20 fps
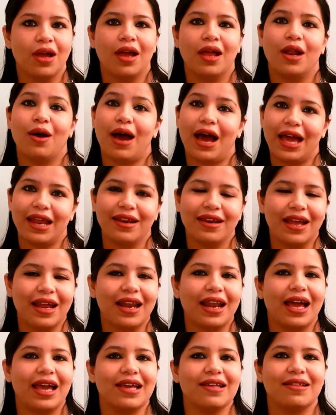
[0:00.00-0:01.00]
Now I
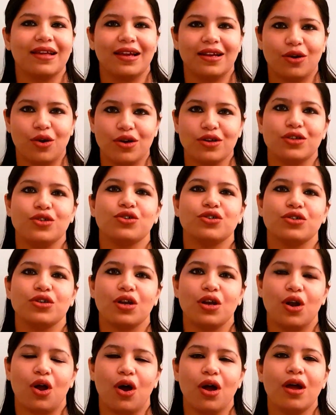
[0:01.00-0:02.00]
realize that
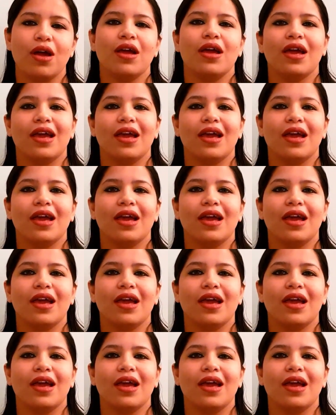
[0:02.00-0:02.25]
constitutional law